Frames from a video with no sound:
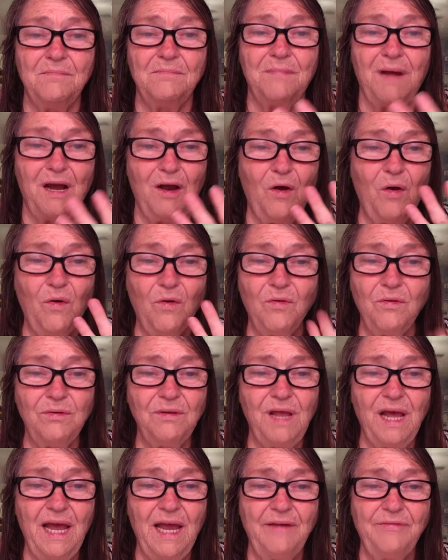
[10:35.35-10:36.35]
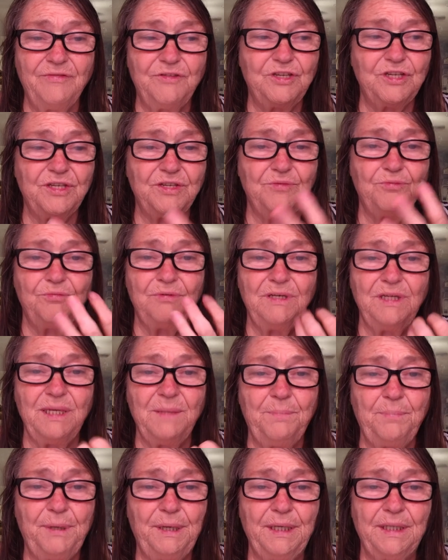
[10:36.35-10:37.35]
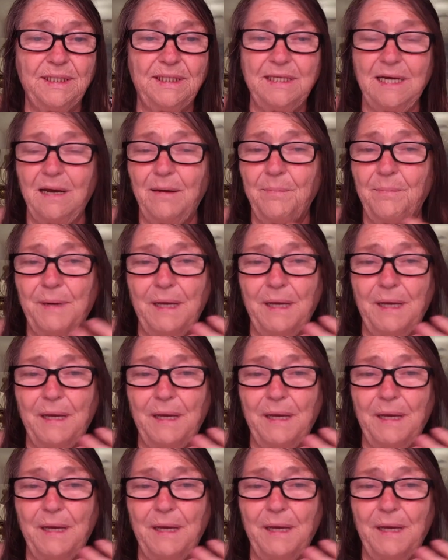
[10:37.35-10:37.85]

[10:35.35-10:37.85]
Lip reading: My whole life just really picked up.